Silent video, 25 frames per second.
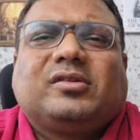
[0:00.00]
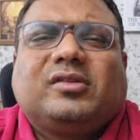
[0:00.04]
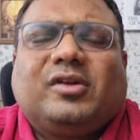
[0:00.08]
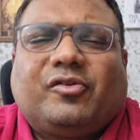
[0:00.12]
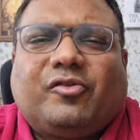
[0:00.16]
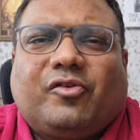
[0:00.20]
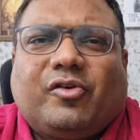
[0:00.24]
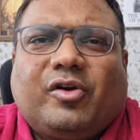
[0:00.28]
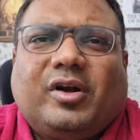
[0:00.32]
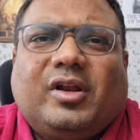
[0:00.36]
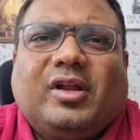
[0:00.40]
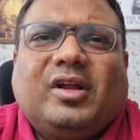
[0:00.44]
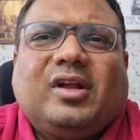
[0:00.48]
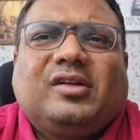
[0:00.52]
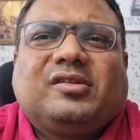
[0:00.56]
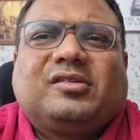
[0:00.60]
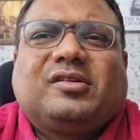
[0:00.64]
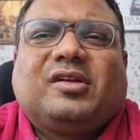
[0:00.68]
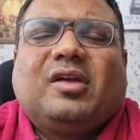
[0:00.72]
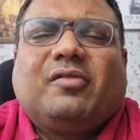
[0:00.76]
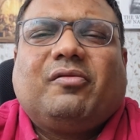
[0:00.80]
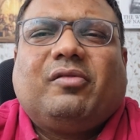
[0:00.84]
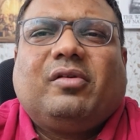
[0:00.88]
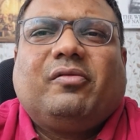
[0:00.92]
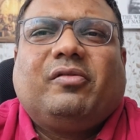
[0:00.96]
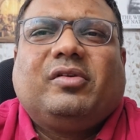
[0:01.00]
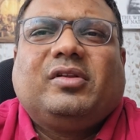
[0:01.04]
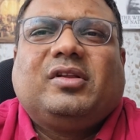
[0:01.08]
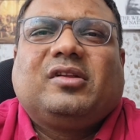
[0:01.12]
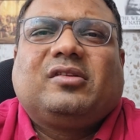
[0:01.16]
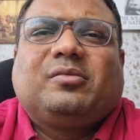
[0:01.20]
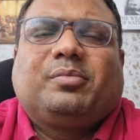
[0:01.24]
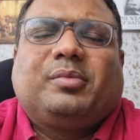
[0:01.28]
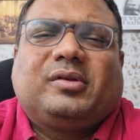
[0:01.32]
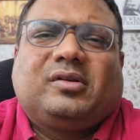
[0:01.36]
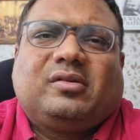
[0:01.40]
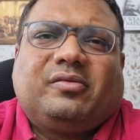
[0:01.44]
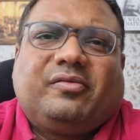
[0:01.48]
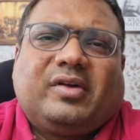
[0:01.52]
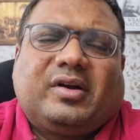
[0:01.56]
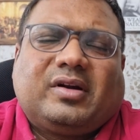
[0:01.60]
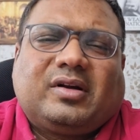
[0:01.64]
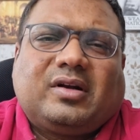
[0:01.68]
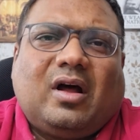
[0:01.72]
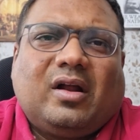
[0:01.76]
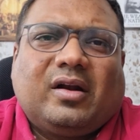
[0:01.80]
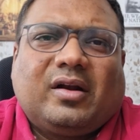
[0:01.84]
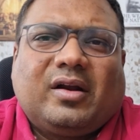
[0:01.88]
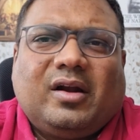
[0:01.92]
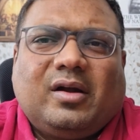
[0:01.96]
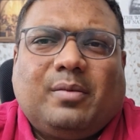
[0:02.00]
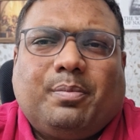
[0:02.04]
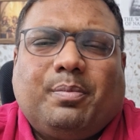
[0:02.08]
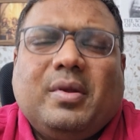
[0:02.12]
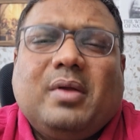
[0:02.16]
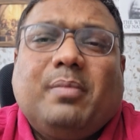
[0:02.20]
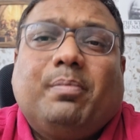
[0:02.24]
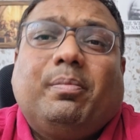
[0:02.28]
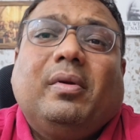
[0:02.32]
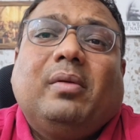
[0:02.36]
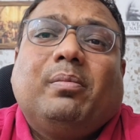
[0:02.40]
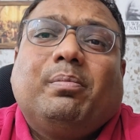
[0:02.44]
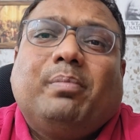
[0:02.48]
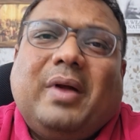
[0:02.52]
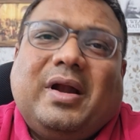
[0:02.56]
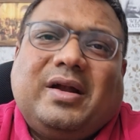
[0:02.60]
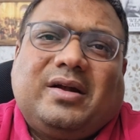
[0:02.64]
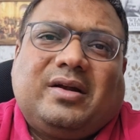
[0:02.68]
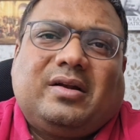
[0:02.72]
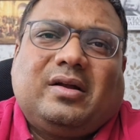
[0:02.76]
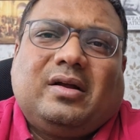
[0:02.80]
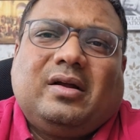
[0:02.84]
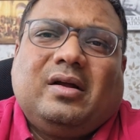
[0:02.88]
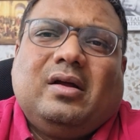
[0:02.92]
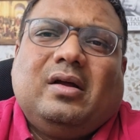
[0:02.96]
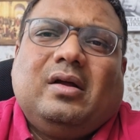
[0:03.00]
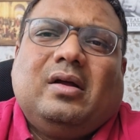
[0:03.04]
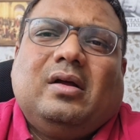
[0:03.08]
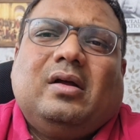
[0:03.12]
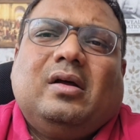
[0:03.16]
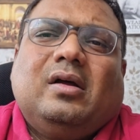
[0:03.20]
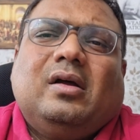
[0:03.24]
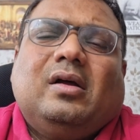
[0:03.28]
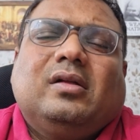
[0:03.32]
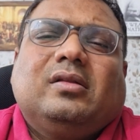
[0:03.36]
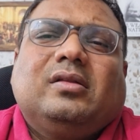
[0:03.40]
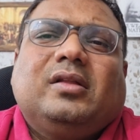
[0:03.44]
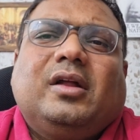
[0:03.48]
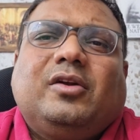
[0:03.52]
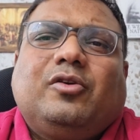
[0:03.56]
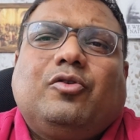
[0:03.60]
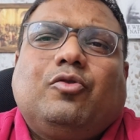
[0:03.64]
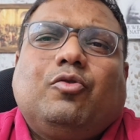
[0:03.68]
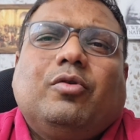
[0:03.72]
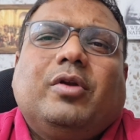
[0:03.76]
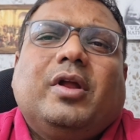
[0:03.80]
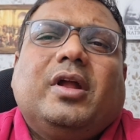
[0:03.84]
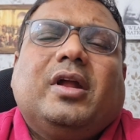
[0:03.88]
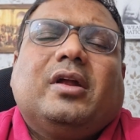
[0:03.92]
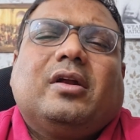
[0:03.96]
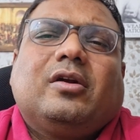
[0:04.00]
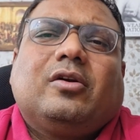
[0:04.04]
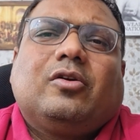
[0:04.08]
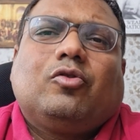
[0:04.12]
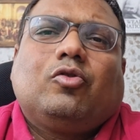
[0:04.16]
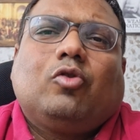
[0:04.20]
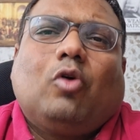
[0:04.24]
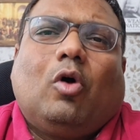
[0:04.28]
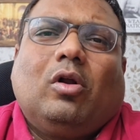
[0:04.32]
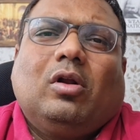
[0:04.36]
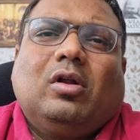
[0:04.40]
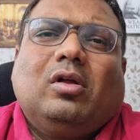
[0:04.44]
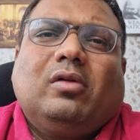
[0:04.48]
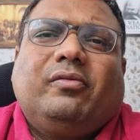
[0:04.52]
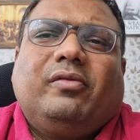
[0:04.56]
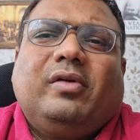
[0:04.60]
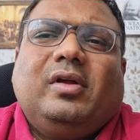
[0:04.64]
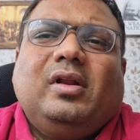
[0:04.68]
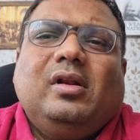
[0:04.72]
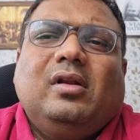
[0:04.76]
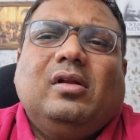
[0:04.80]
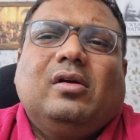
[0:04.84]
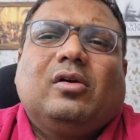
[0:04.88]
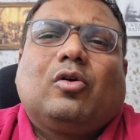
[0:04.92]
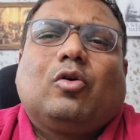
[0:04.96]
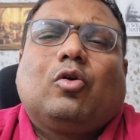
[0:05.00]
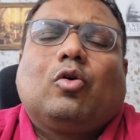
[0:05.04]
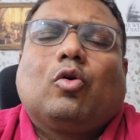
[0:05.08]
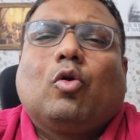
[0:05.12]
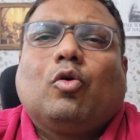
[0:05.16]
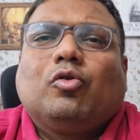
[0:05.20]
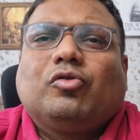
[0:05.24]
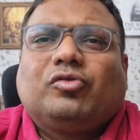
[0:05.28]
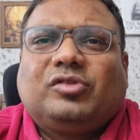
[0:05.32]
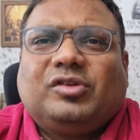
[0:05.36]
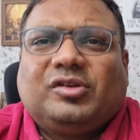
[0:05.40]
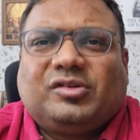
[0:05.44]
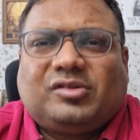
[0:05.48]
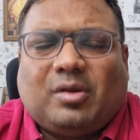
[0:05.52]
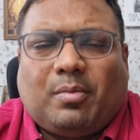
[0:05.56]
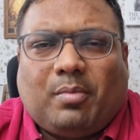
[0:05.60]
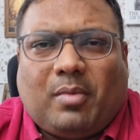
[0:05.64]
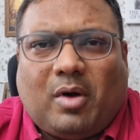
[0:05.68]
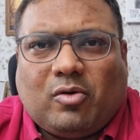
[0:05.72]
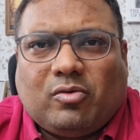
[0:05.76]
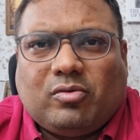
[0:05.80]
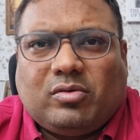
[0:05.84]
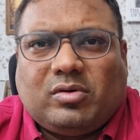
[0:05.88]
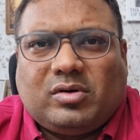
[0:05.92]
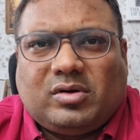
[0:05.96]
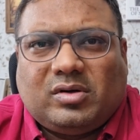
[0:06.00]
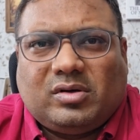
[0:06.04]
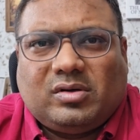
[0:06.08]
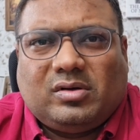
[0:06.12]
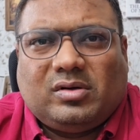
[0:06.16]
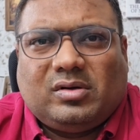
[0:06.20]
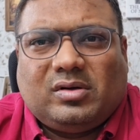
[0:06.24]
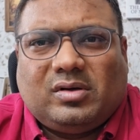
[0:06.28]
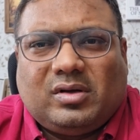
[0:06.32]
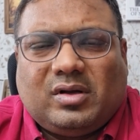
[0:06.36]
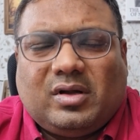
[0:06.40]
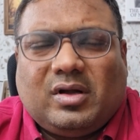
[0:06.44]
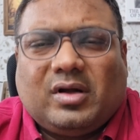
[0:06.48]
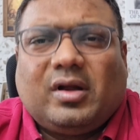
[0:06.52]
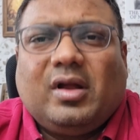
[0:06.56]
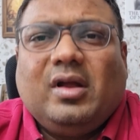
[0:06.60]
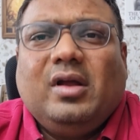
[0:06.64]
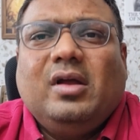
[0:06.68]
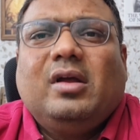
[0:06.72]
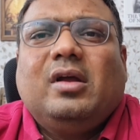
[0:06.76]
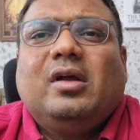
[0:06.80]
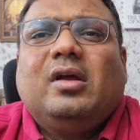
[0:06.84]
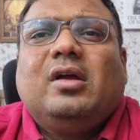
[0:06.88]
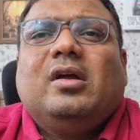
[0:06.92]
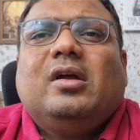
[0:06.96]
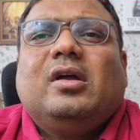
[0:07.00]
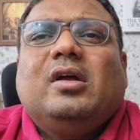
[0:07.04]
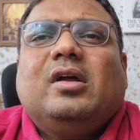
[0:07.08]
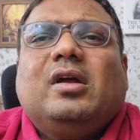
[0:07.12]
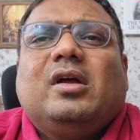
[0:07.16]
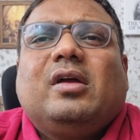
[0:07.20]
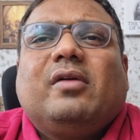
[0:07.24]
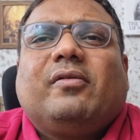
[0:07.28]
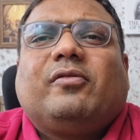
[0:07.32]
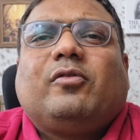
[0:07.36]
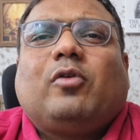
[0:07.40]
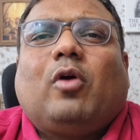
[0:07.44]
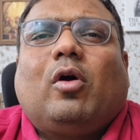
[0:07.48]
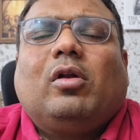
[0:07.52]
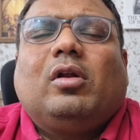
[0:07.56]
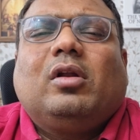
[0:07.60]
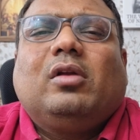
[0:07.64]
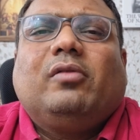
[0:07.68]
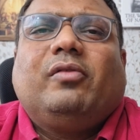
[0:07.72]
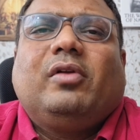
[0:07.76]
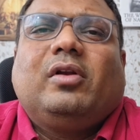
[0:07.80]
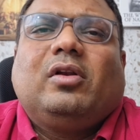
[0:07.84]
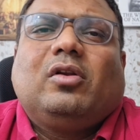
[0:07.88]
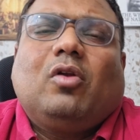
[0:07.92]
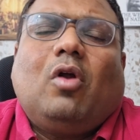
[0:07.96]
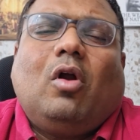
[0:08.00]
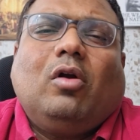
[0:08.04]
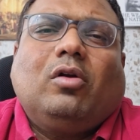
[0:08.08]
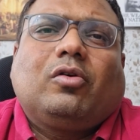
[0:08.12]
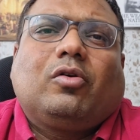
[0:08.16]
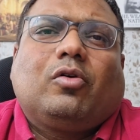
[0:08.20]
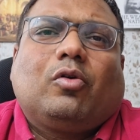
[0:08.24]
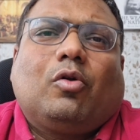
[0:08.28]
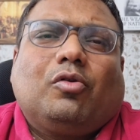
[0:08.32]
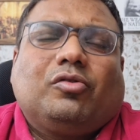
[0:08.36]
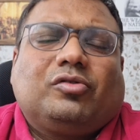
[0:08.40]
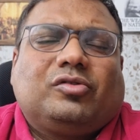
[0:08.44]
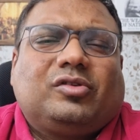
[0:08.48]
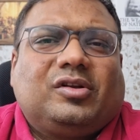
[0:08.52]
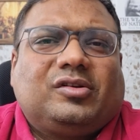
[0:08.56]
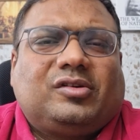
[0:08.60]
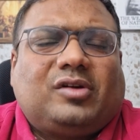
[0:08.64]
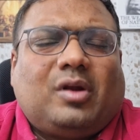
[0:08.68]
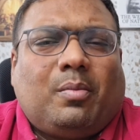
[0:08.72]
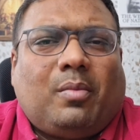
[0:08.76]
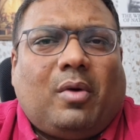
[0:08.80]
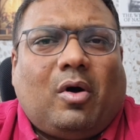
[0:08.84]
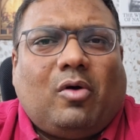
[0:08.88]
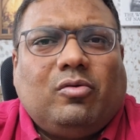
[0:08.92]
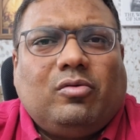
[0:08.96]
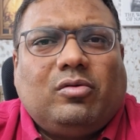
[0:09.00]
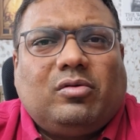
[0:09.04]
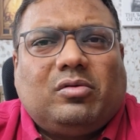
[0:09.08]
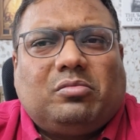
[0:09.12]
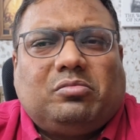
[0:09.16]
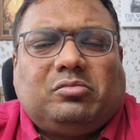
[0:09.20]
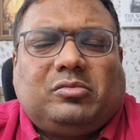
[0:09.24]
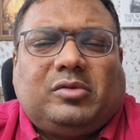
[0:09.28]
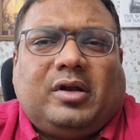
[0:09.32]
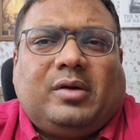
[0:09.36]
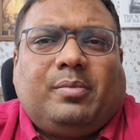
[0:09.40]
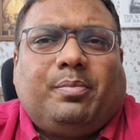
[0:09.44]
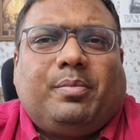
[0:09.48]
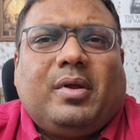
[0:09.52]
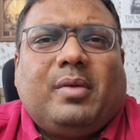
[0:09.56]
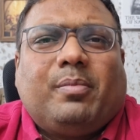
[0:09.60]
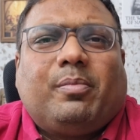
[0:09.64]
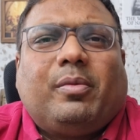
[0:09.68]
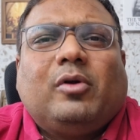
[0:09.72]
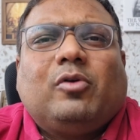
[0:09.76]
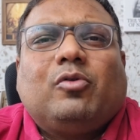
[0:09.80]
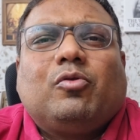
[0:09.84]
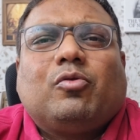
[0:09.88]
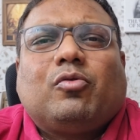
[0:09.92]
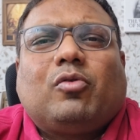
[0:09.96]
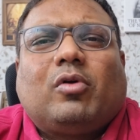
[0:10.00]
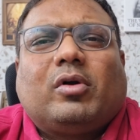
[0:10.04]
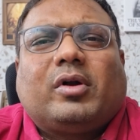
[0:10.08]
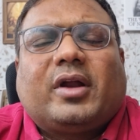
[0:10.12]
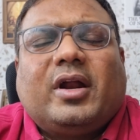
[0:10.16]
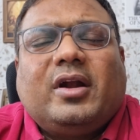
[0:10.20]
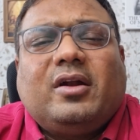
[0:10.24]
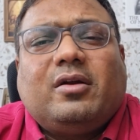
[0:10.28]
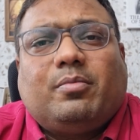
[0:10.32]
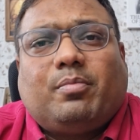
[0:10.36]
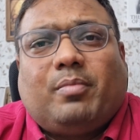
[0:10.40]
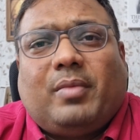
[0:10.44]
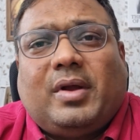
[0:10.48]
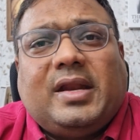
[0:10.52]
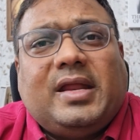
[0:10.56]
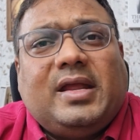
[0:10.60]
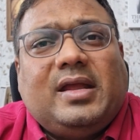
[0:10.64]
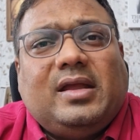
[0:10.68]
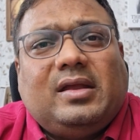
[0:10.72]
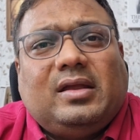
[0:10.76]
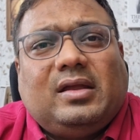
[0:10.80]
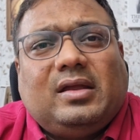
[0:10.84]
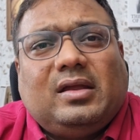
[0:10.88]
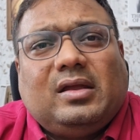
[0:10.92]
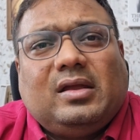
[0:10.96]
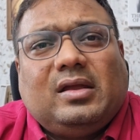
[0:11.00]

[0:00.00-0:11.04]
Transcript: The trading is given with a specific target. People bet that today dollar will cross this amount. Okay. If dollar will not cross that amount, then people do not get money.